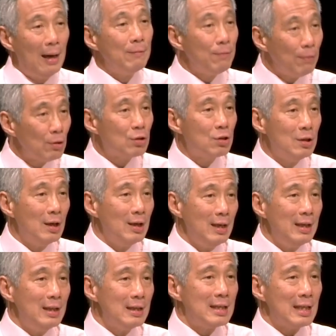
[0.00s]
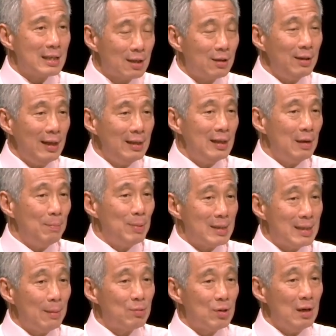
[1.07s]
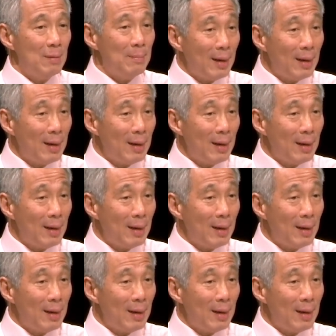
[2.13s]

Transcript: Unfortunately, this has created a perception